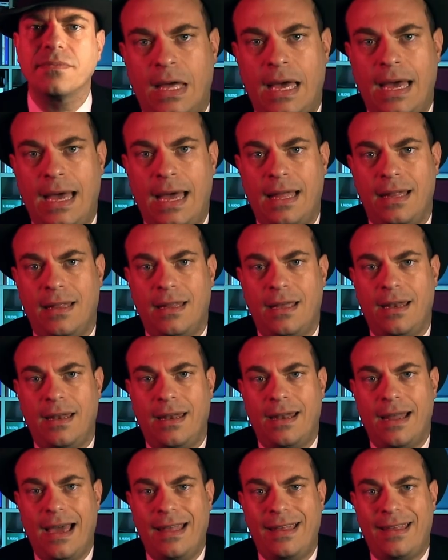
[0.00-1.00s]
And
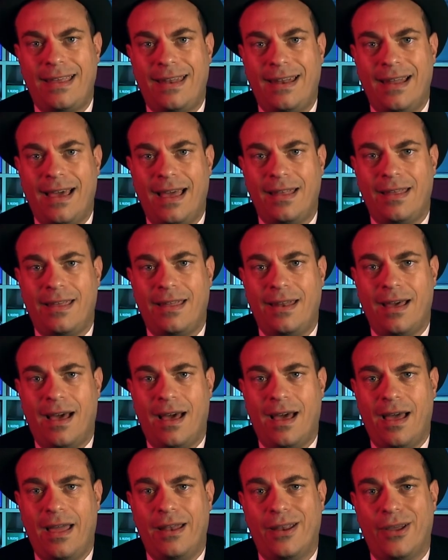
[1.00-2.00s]
in
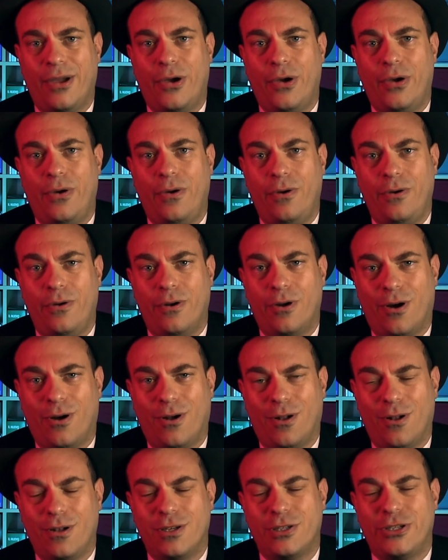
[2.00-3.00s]
1999, good
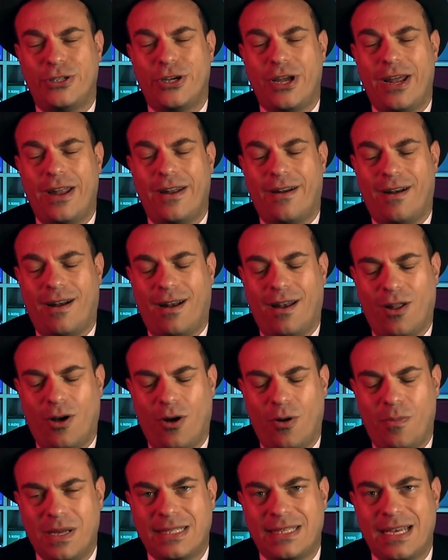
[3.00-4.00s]
old
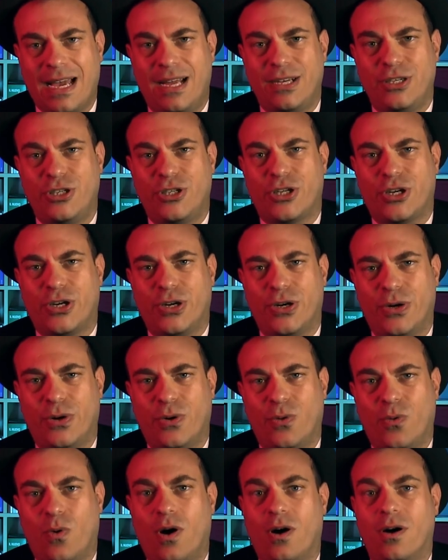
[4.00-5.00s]
General Obasanjo
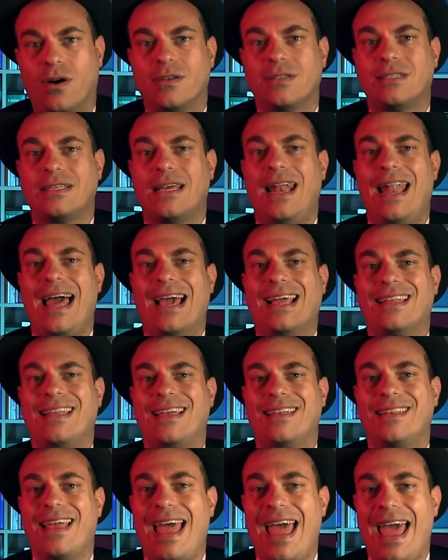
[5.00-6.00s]
was
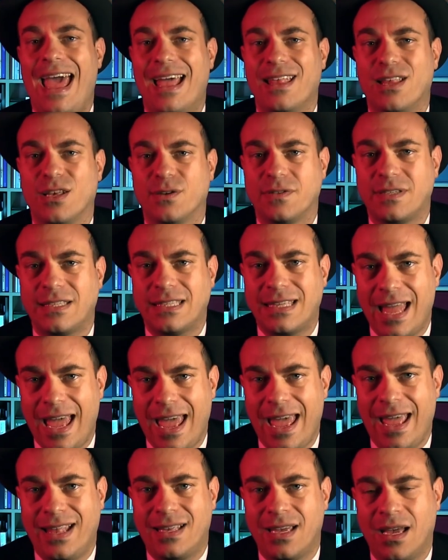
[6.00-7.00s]
elected head of
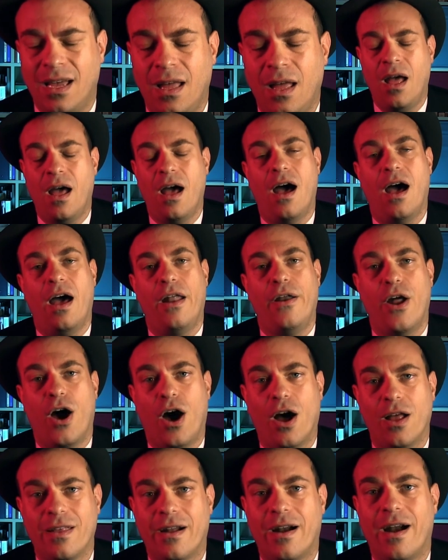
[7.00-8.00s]
state,
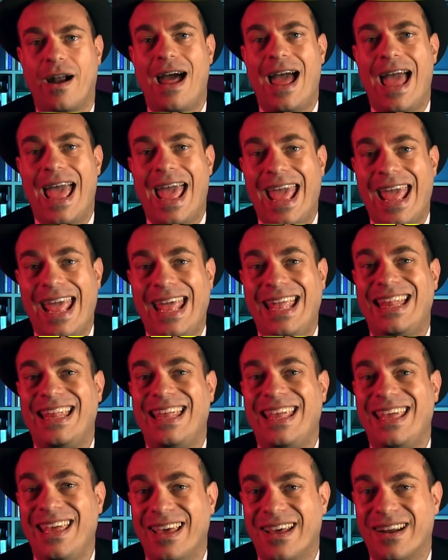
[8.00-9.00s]
another 8
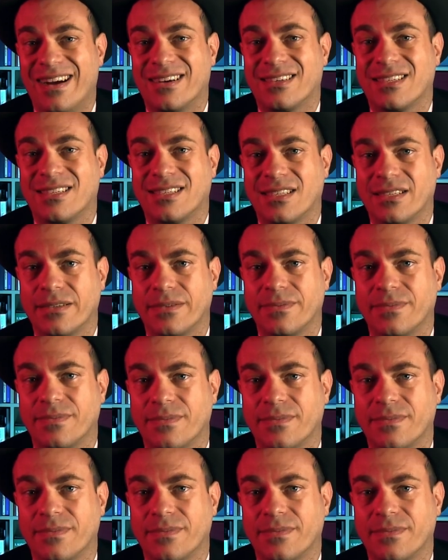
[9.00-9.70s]
years.